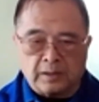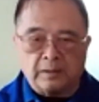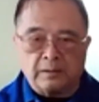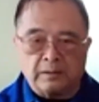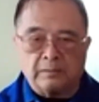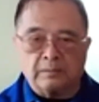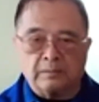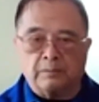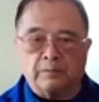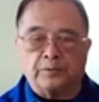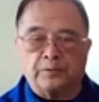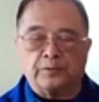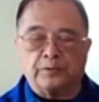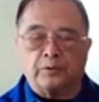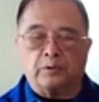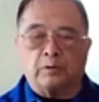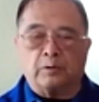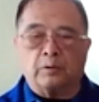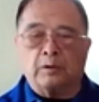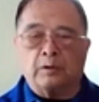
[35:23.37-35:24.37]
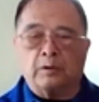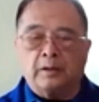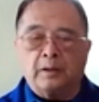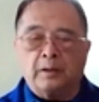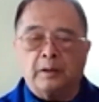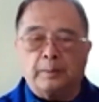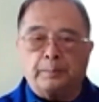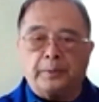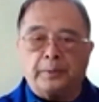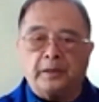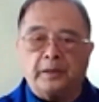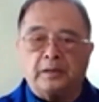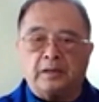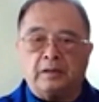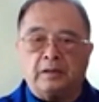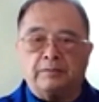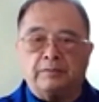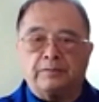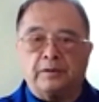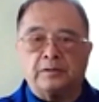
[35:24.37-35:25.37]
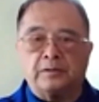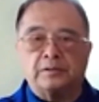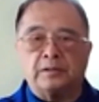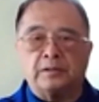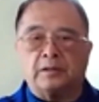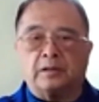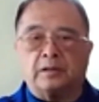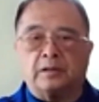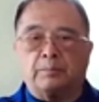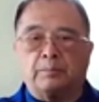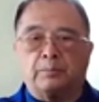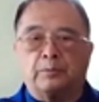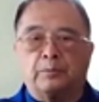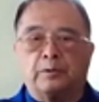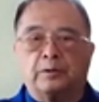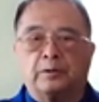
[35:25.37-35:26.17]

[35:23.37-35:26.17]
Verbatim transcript: with your pinky facing upward.